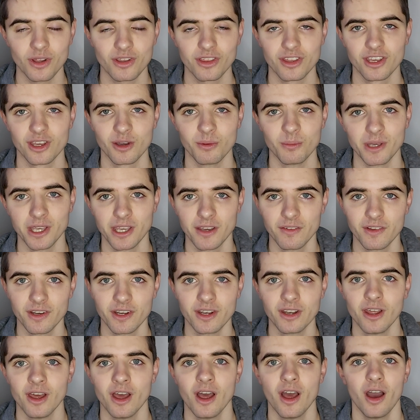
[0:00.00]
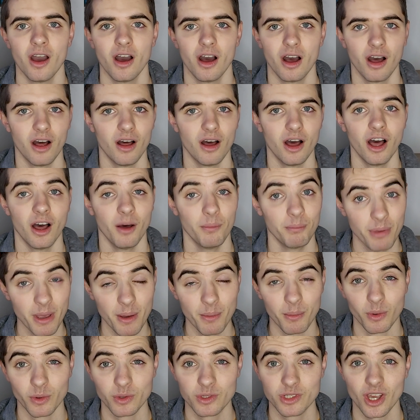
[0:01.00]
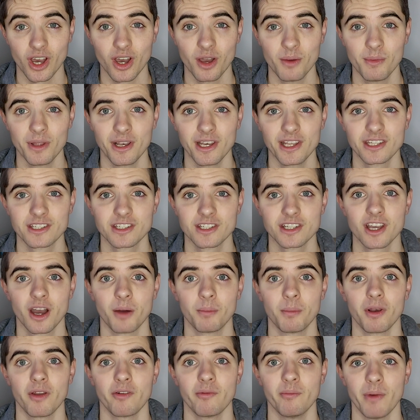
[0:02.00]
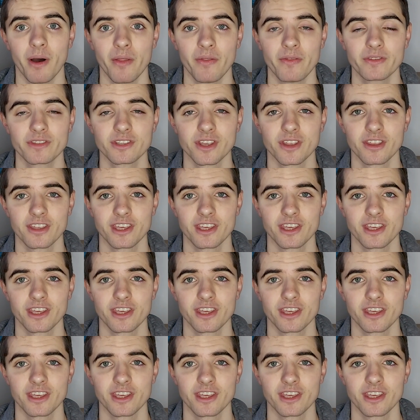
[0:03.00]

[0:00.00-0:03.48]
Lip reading: I think he'll be given a bit more time, at least a couple of months.